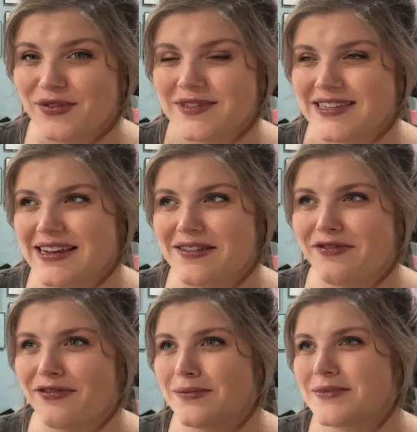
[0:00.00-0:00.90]
from Steve
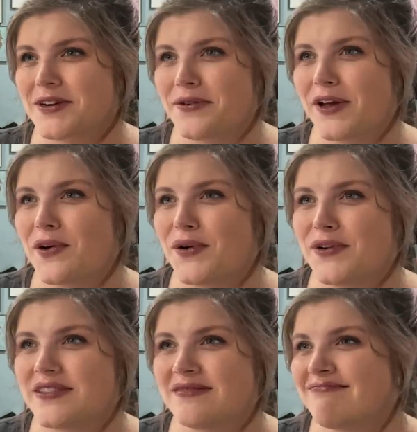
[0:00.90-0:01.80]
from Sewing
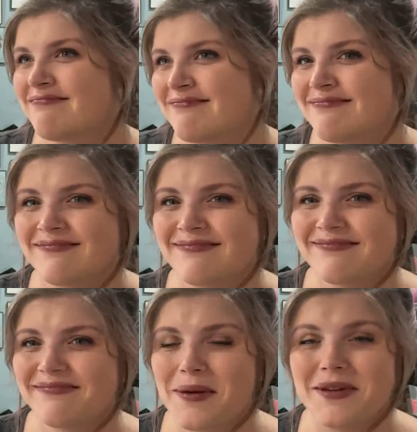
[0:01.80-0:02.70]
Gold
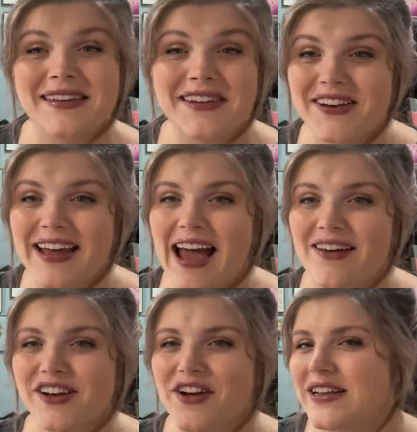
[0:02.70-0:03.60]
maybe a year and a
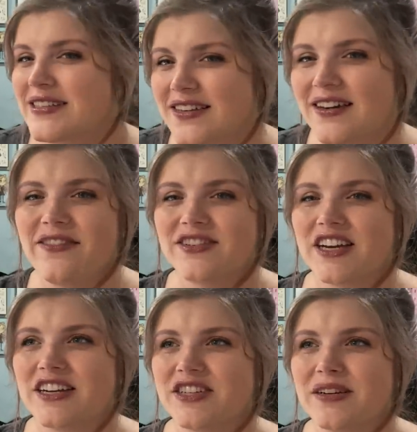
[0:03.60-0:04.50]
half ago and I still haven't
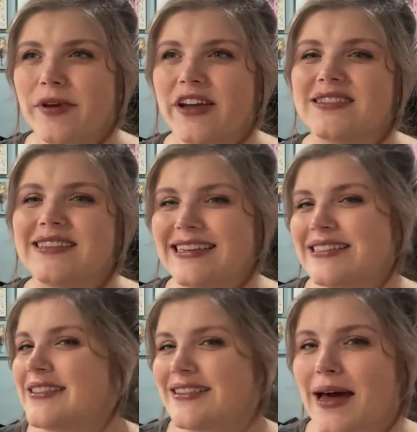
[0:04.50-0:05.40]
changed it because it
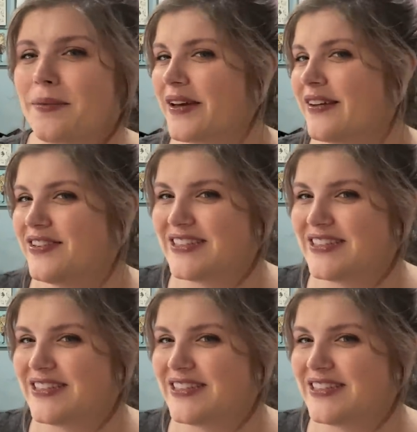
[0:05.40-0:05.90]
isn't that big of a